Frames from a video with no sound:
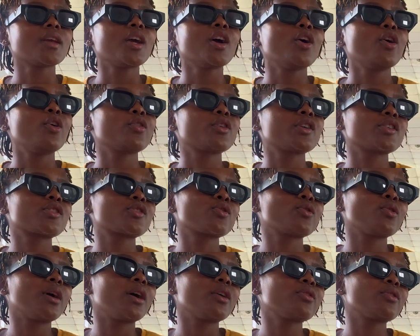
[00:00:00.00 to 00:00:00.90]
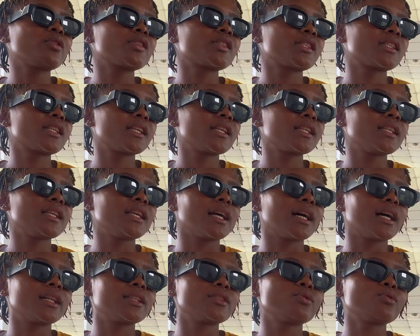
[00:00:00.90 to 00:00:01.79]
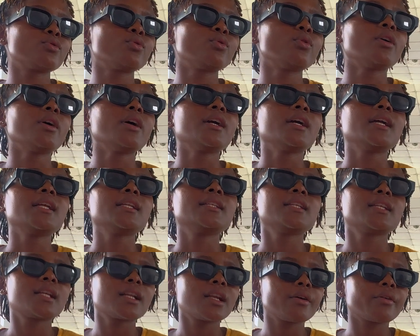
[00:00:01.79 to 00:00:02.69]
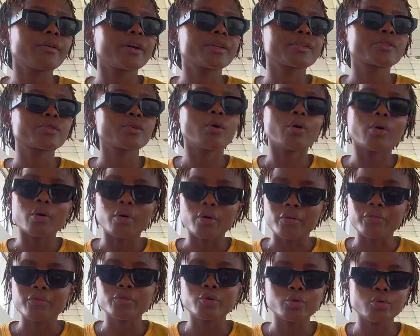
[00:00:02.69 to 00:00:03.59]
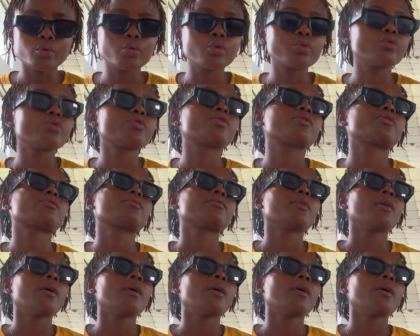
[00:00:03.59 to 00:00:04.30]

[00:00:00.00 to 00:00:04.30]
Okay, so how does the kidney handle the clearance of glucose?